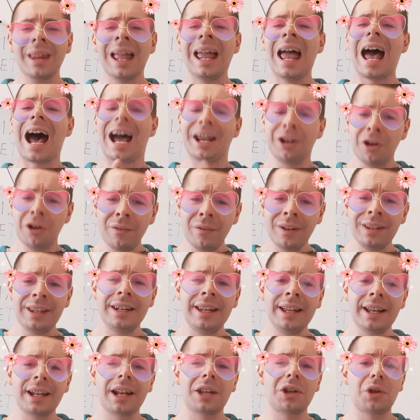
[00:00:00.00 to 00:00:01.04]
I know that in
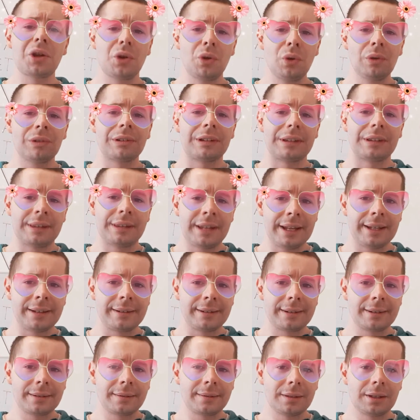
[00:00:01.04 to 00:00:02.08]
England you use
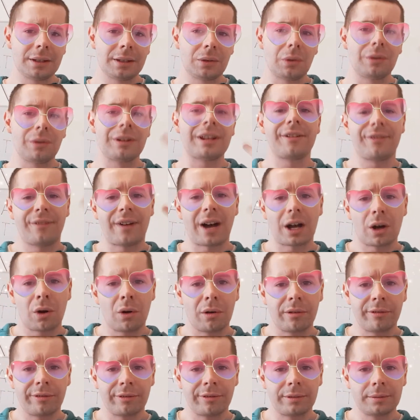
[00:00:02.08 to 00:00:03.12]
this to say fuck
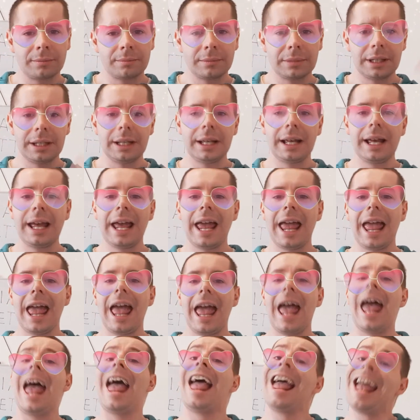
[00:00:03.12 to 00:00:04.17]
off.
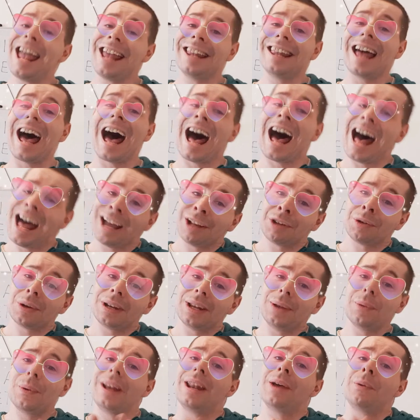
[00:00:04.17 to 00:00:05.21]
And actually,
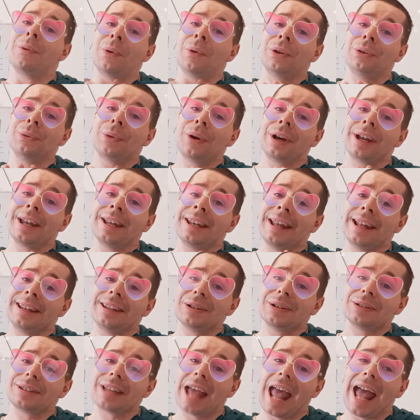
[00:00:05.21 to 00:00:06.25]
when I was working in the
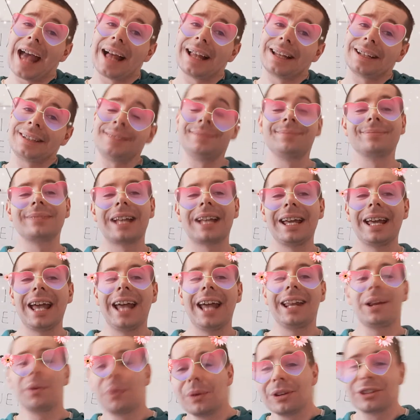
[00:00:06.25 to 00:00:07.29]
hotel
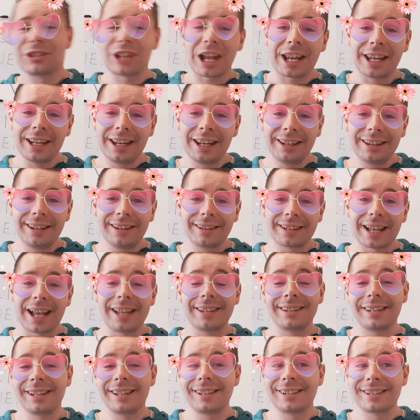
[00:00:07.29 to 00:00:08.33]
and I was checking in this
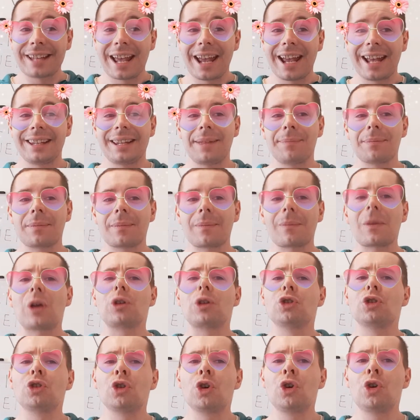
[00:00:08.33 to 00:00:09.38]
guest, I said,
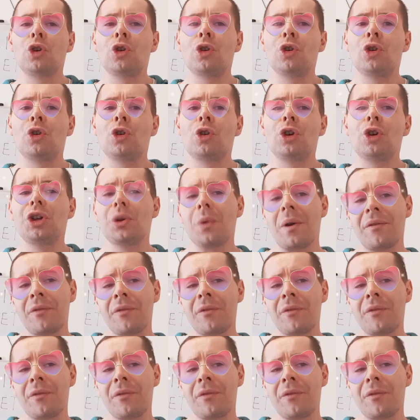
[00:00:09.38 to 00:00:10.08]
so you have a